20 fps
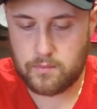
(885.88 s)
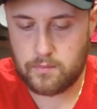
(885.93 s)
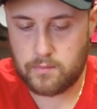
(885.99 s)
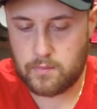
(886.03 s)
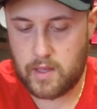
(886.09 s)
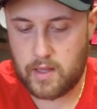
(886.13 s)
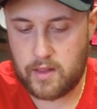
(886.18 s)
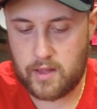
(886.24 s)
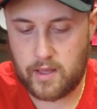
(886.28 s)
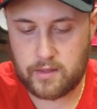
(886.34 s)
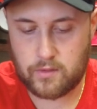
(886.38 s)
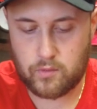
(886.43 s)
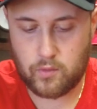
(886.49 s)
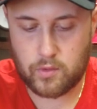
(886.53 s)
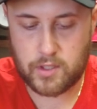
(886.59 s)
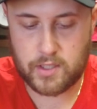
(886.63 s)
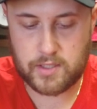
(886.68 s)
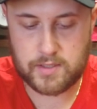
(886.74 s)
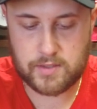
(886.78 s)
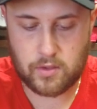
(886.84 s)
I liked what
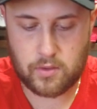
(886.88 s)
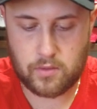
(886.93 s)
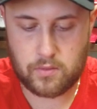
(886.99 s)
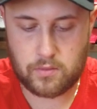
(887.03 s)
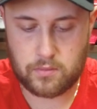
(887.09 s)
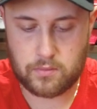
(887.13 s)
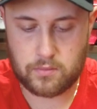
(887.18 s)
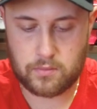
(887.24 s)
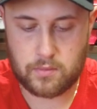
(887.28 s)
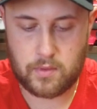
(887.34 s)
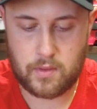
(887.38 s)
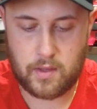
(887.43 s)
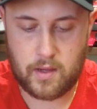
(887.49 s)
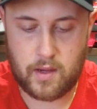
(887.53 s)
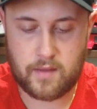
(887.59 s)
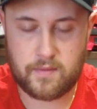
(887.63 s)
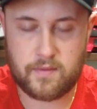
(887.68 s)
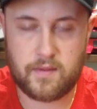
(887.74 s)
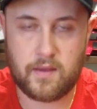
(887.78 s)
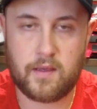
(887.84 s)
I saw. I
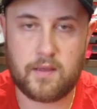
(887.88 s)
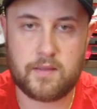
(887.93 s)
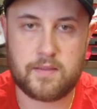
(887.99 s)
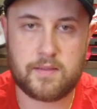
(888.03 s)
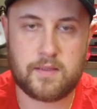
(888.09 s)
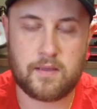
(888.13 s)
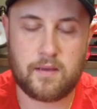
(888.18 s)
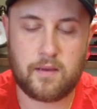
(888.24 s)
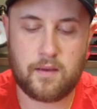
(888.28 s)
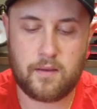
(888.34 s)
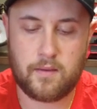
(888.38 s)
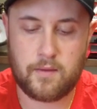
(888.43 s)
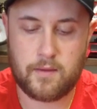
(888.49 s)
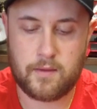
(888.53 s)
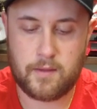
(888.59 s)
think it's the